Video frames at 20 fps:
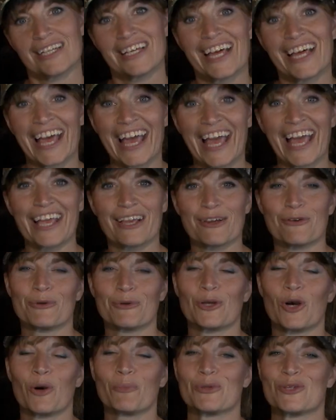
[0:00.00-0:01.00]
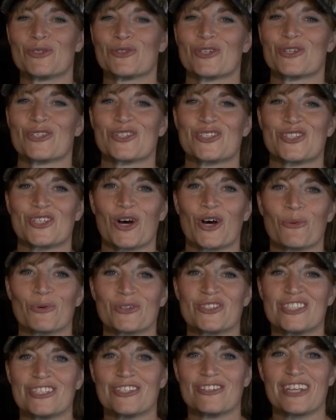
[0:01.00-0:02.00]
Hey, rubber we hope you enjoyed the show. We'll
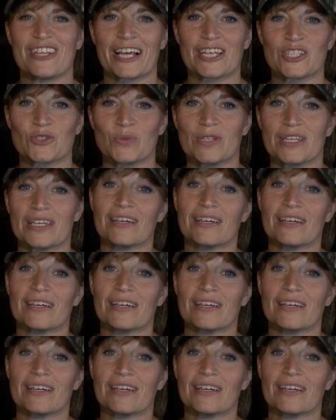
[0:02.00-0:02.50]
see you next week.